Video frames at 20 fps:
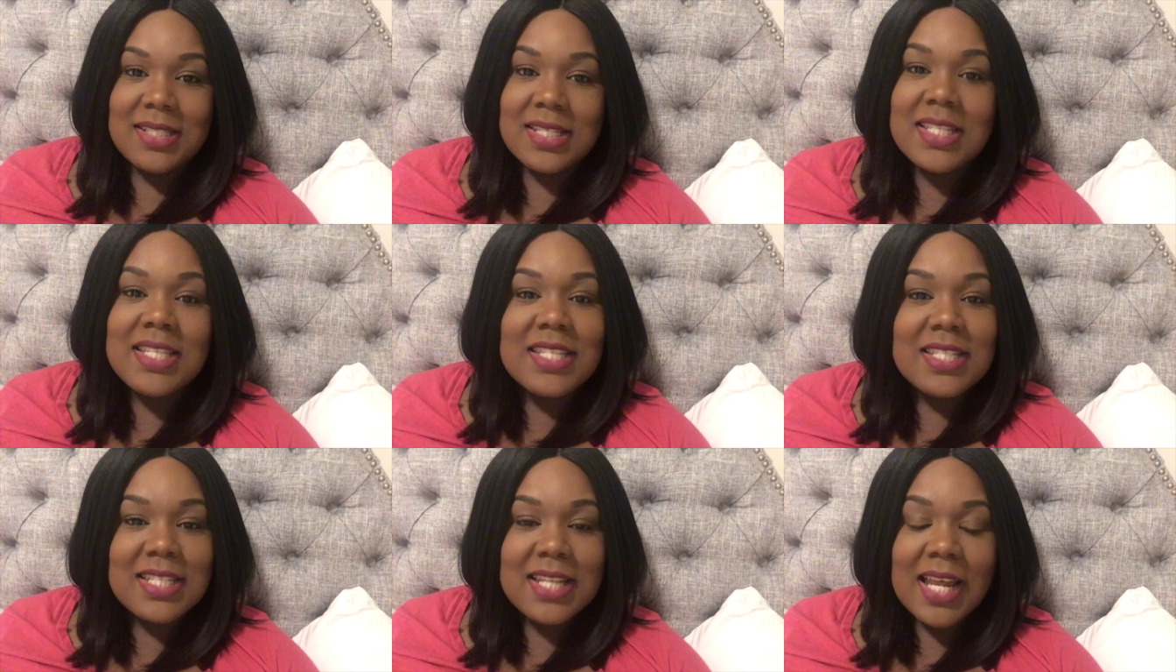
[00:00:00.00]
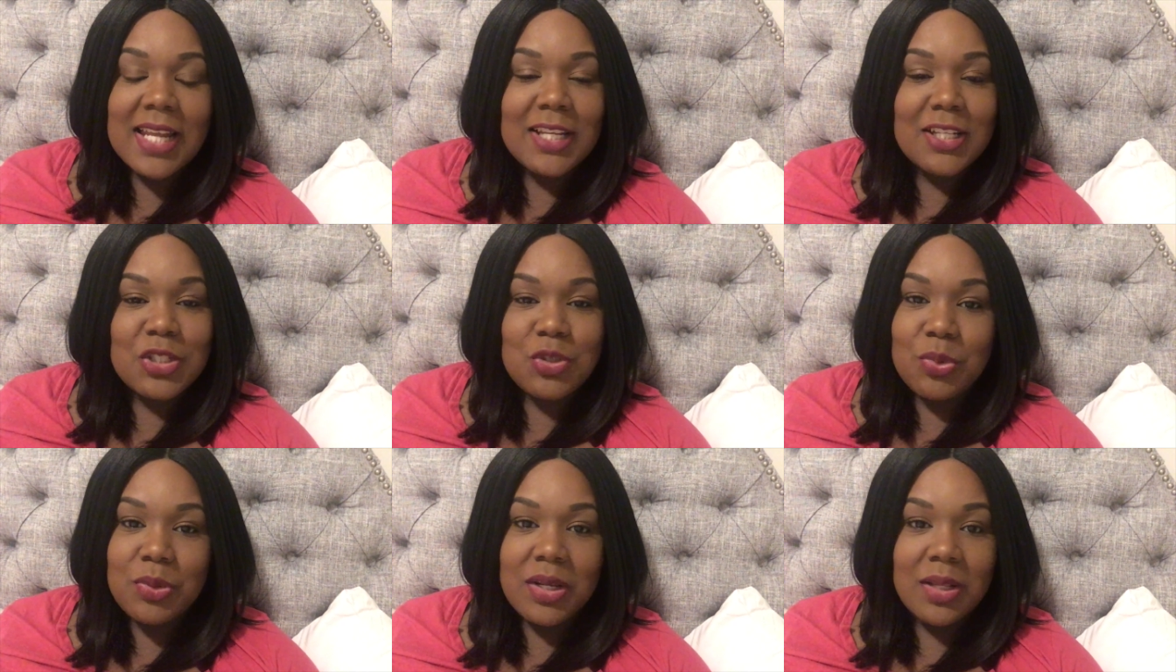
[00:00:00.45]
This is not a
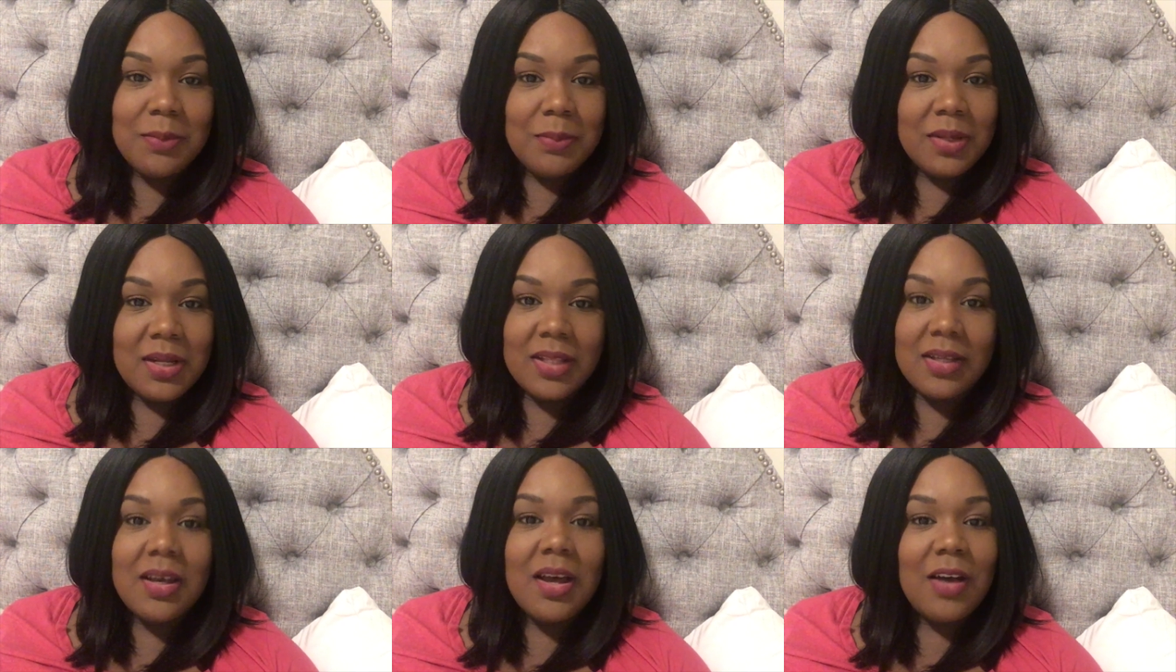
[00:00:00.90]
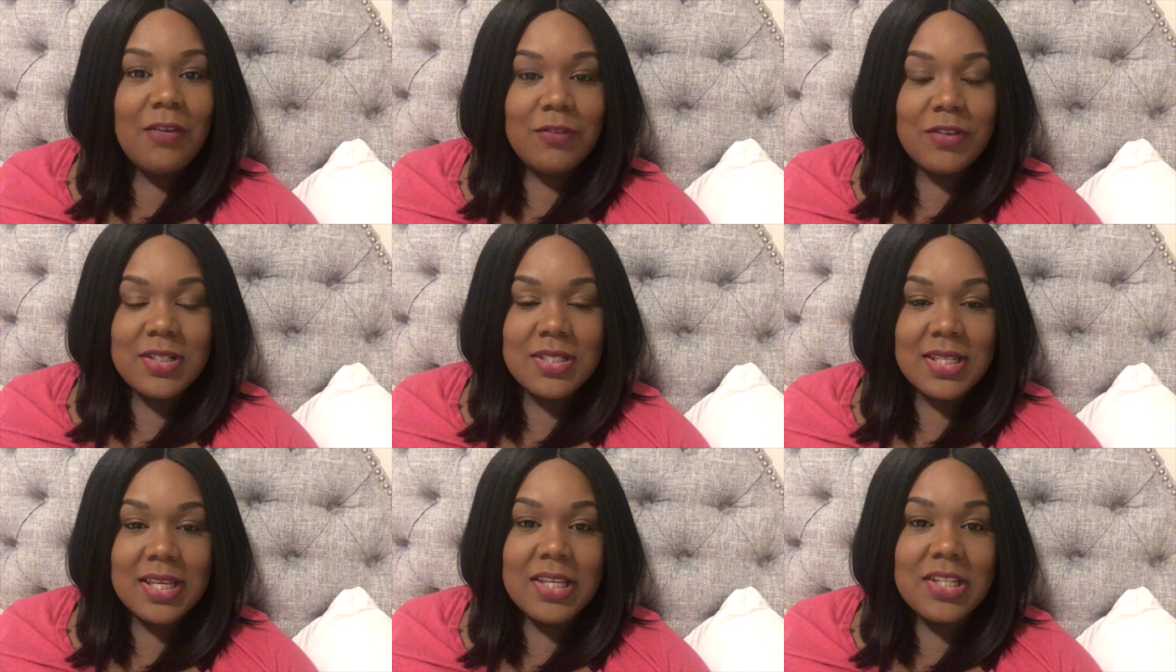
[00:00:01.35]
20-minute
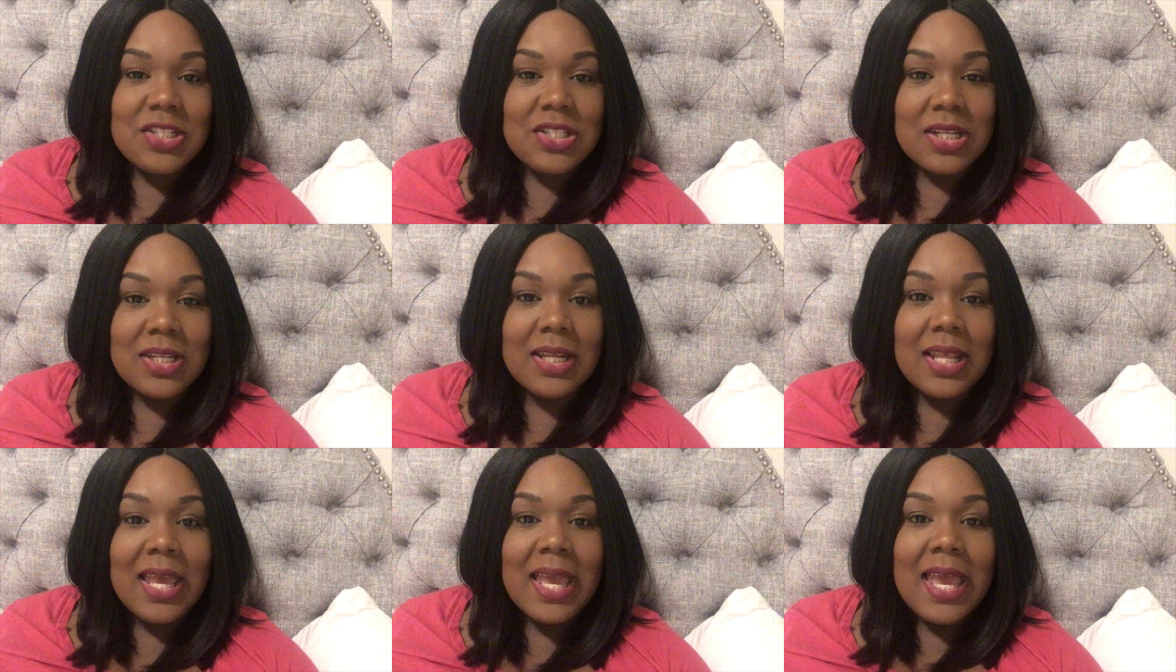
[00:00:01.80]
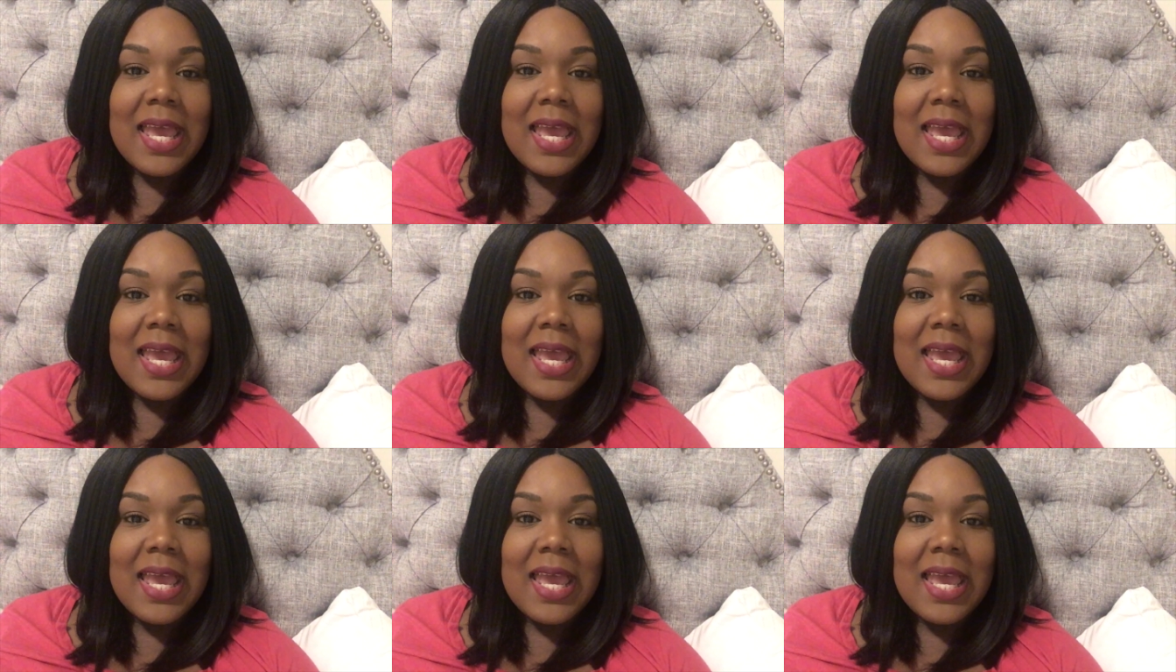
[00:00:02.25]
conversation.